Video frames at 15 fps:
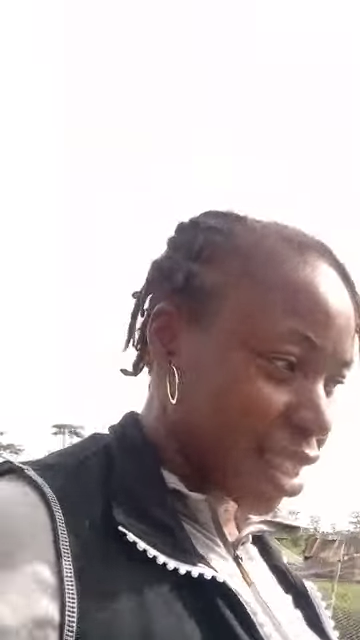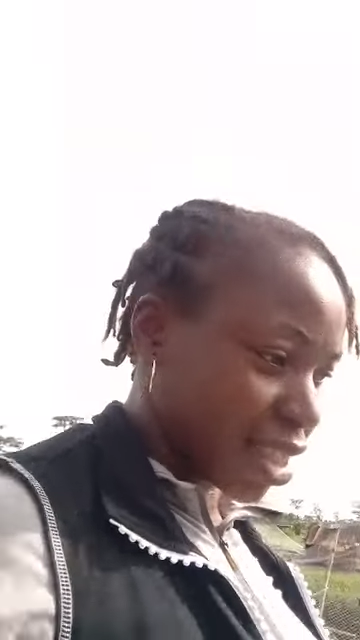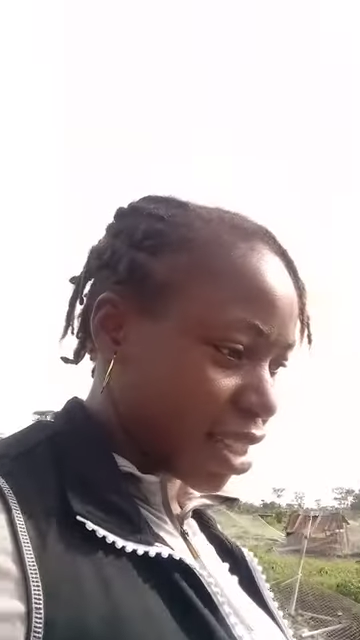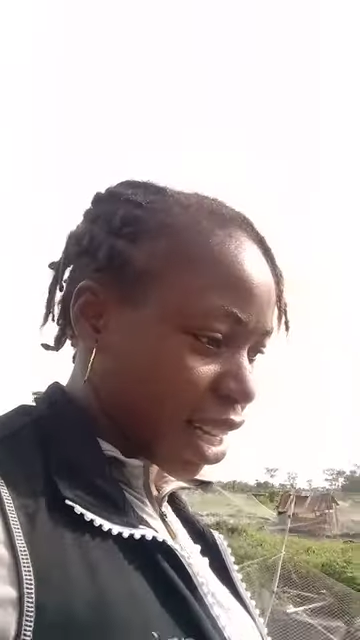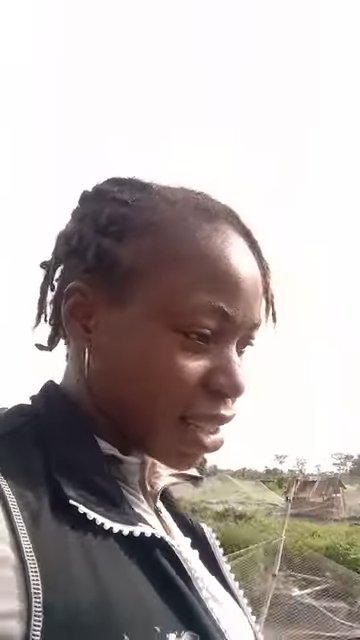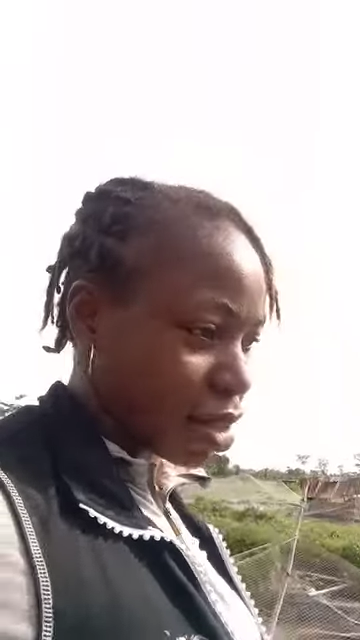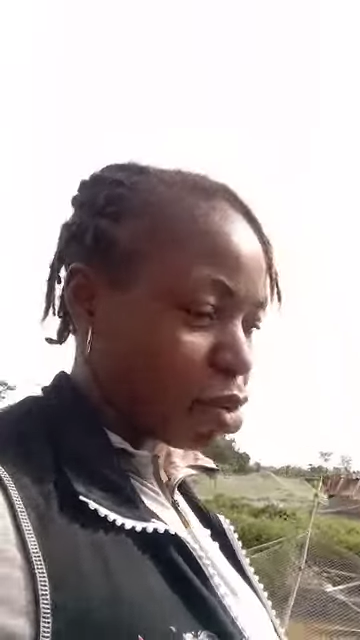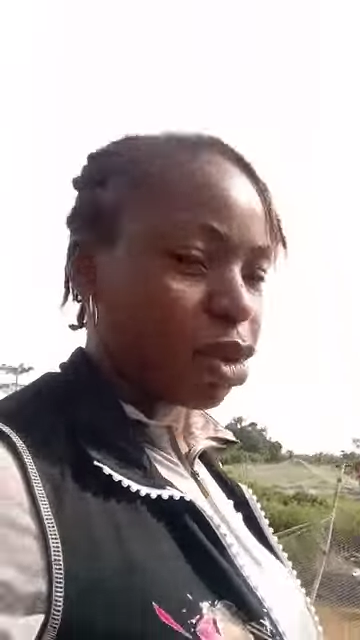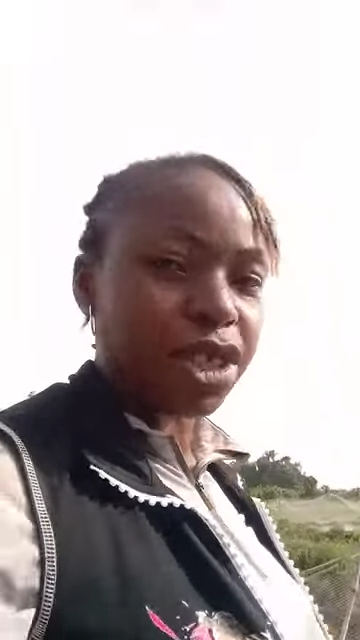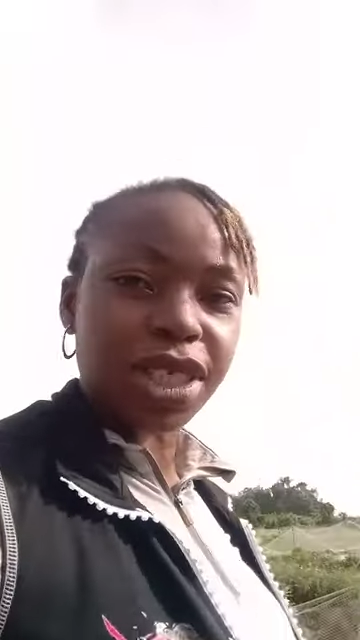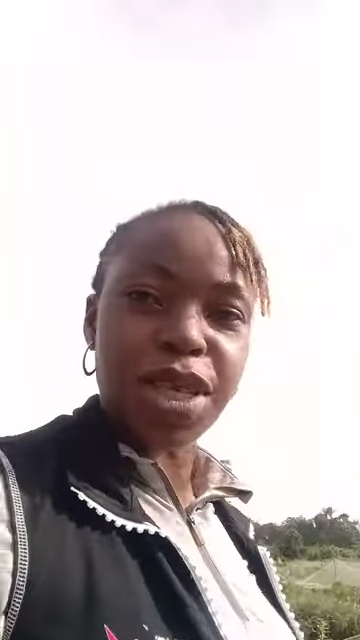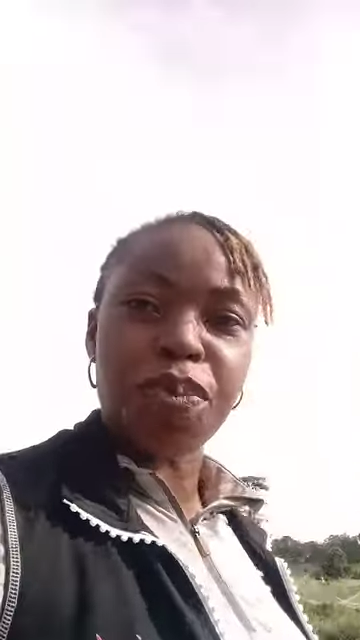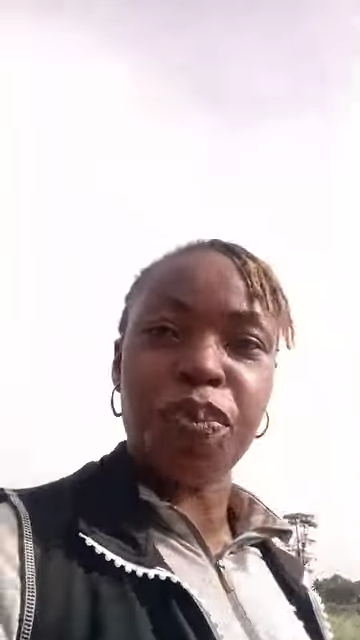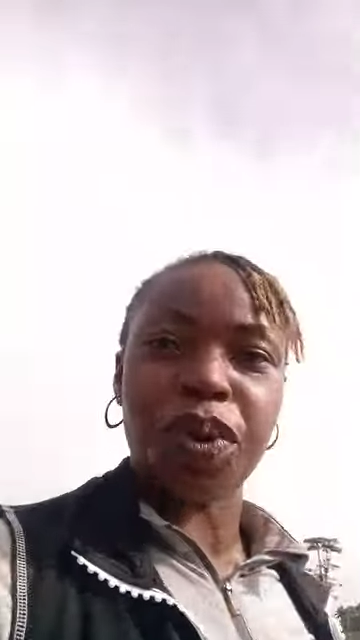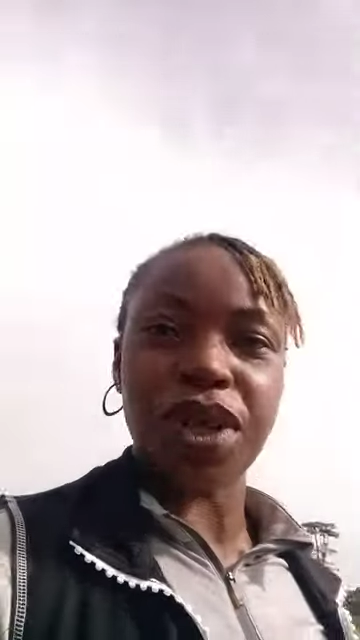That's the most
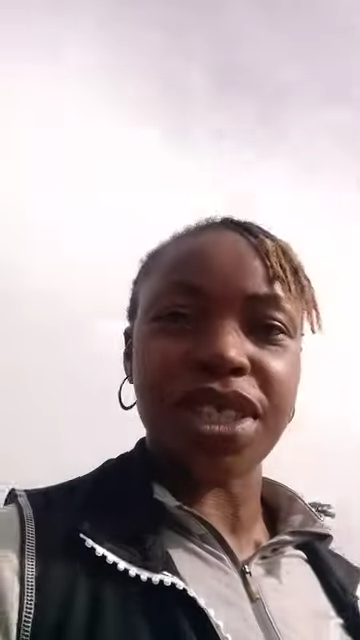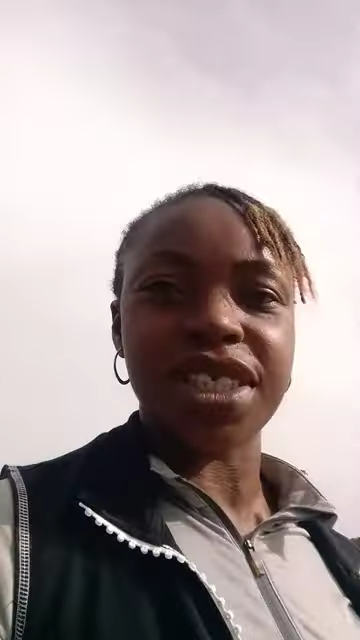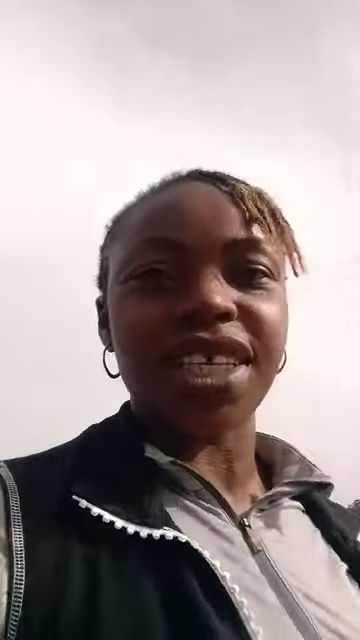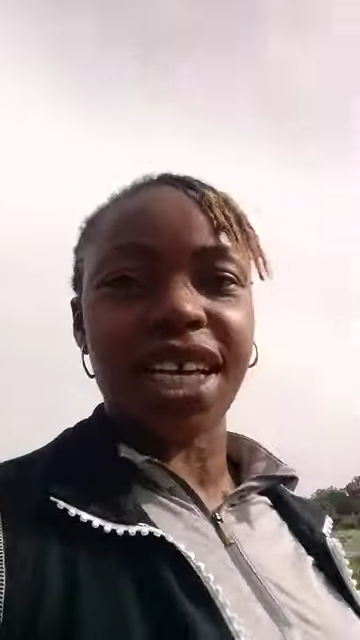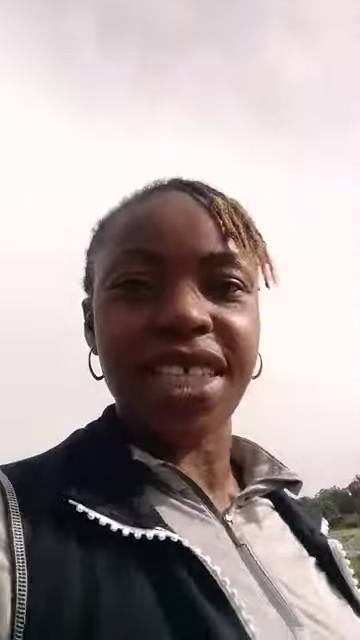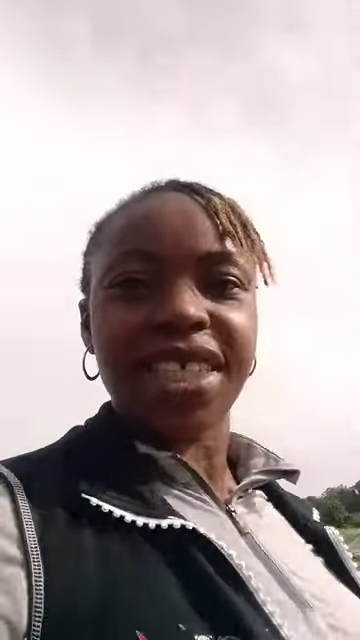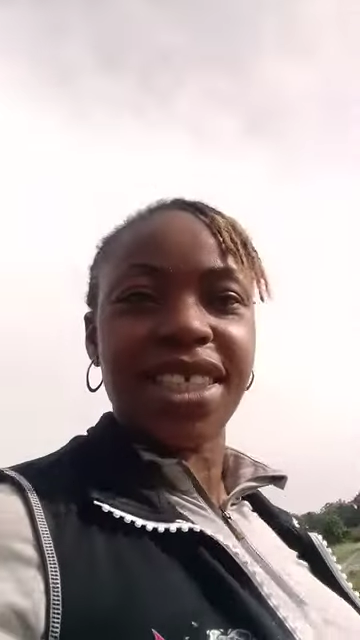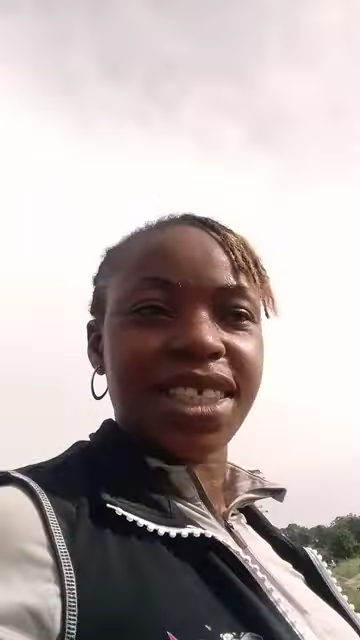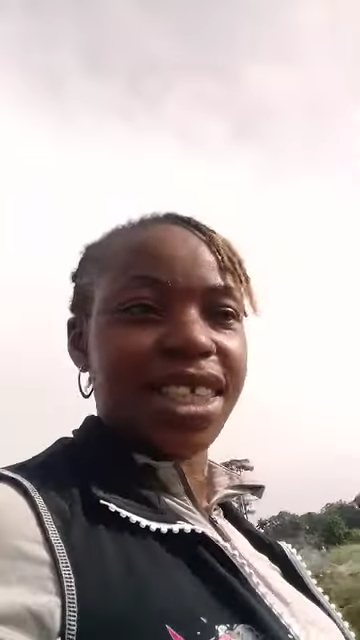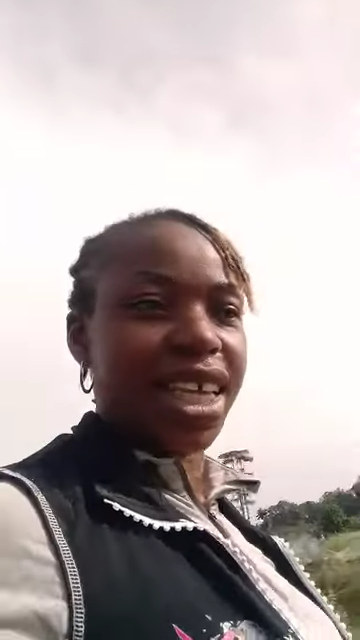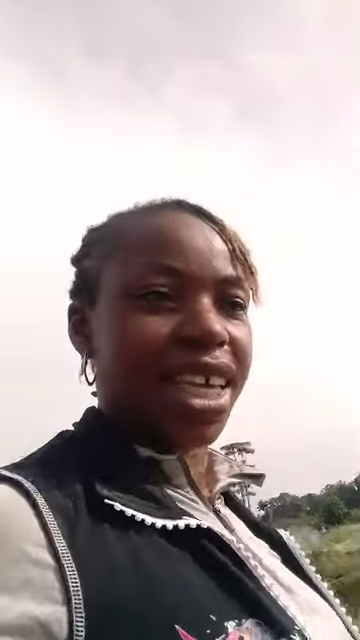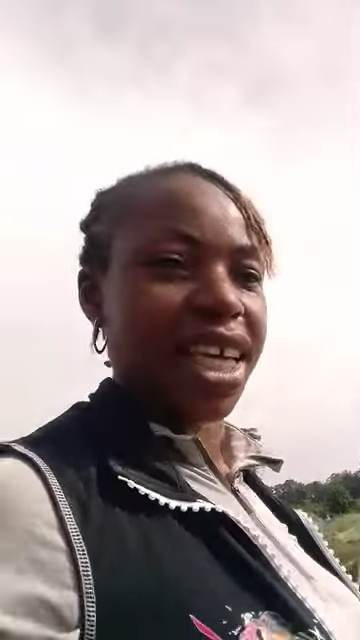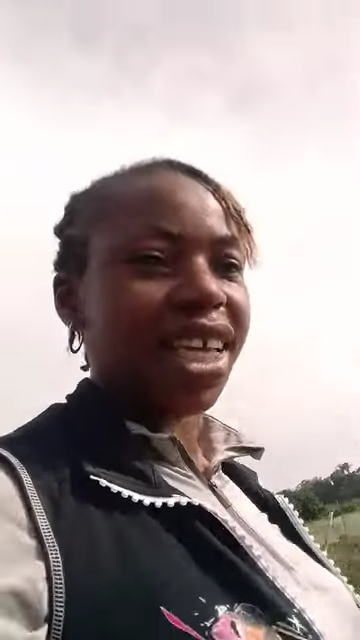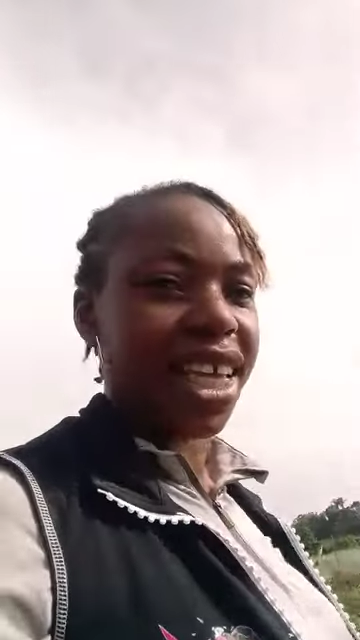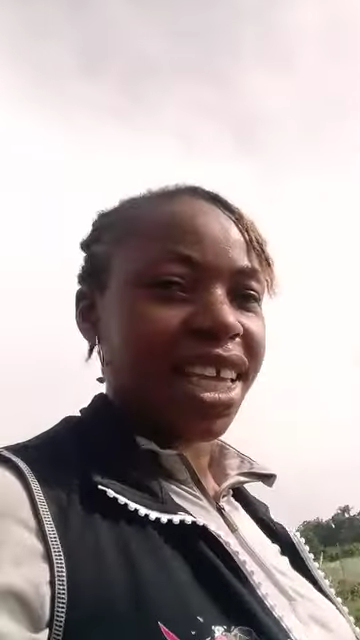important
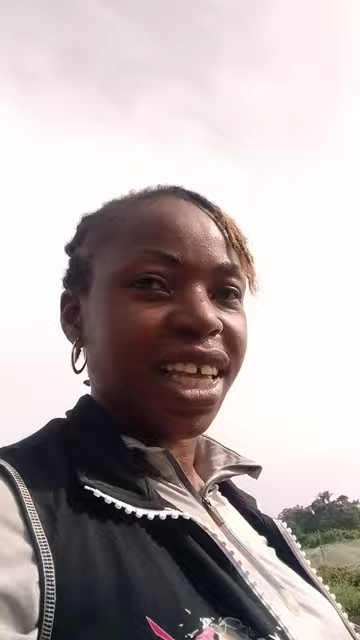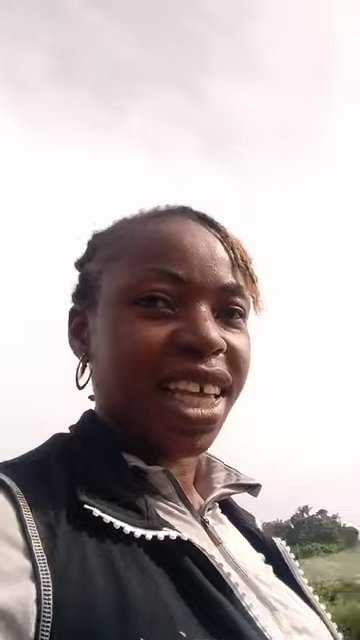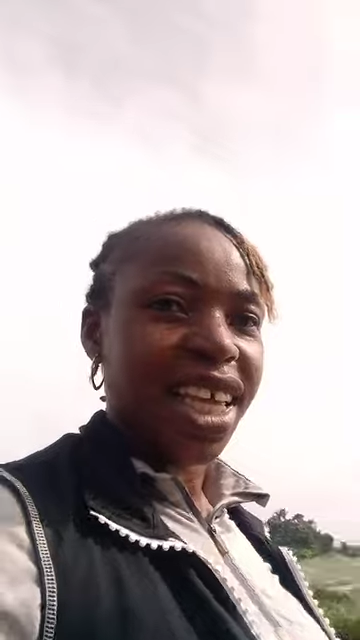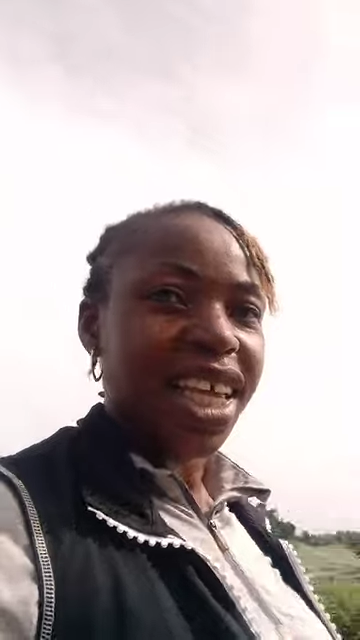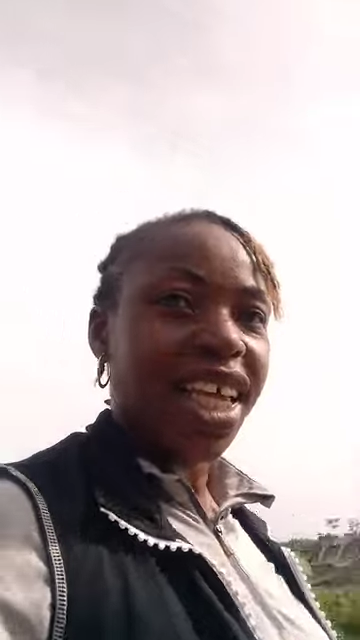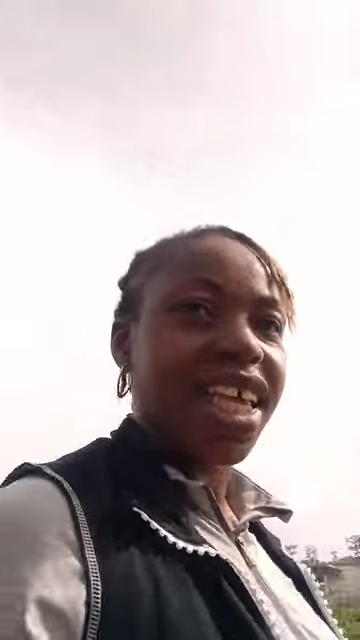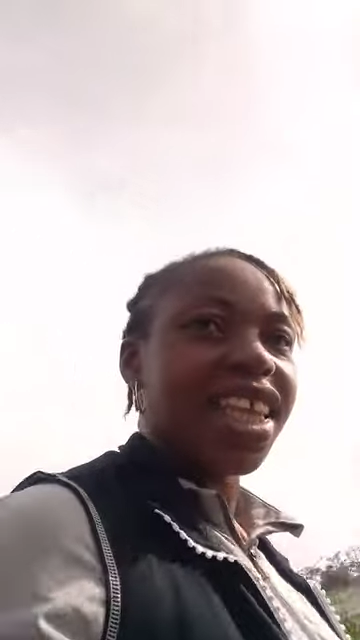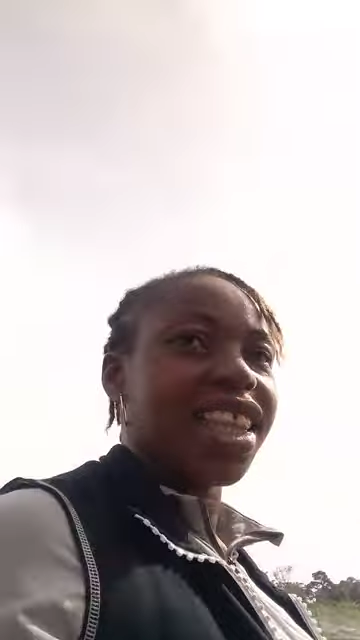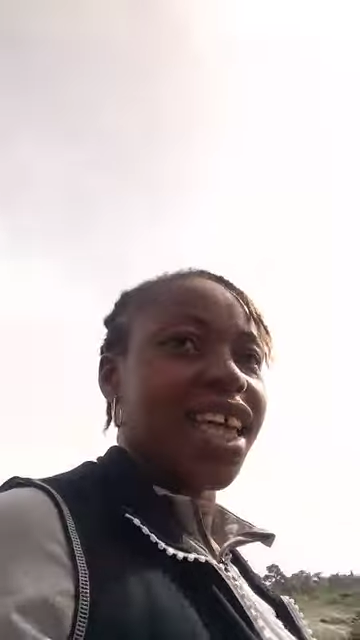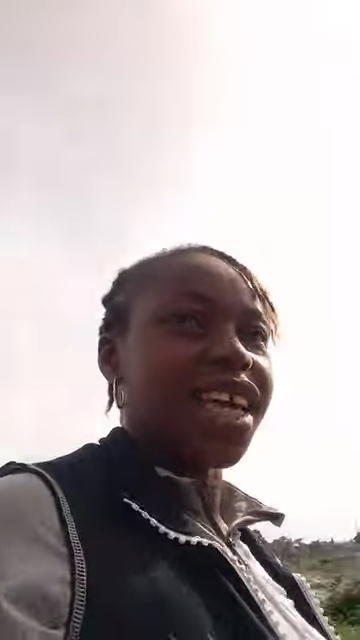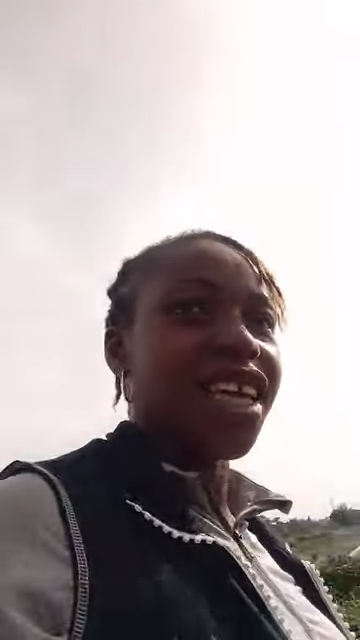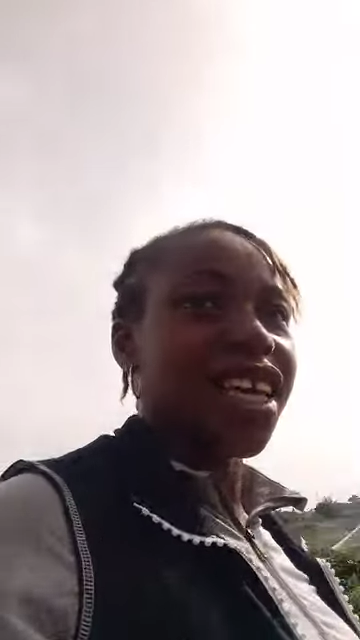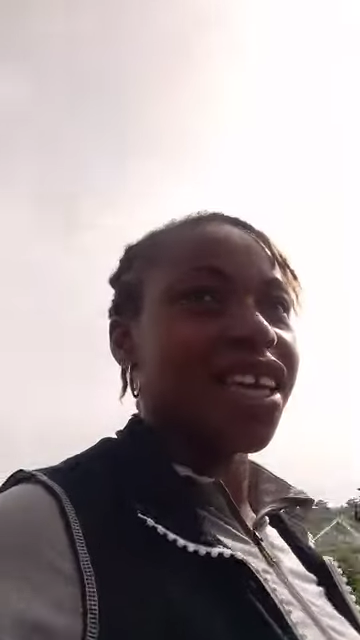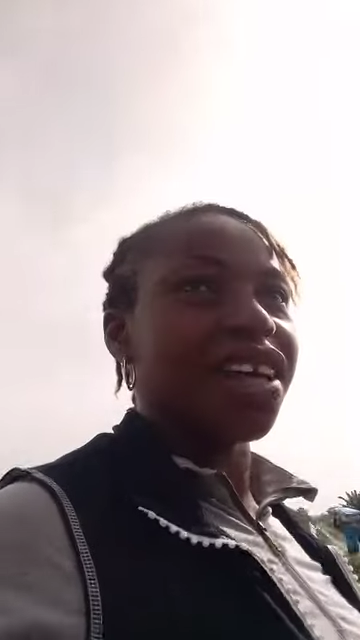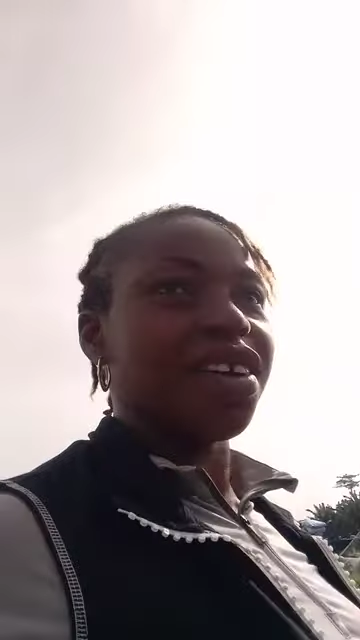thing.
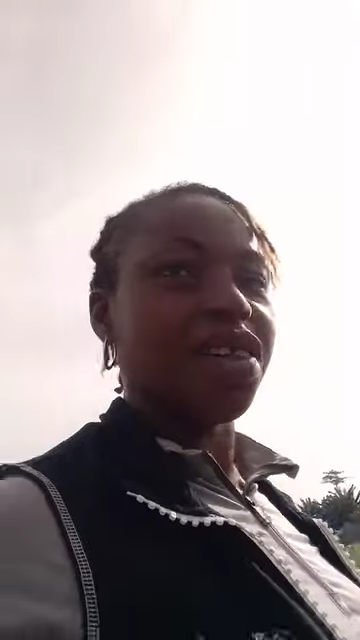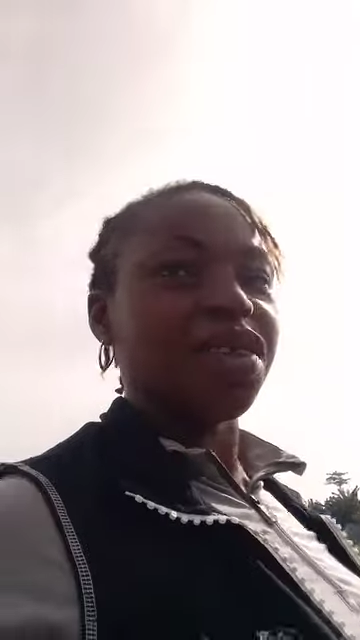Thank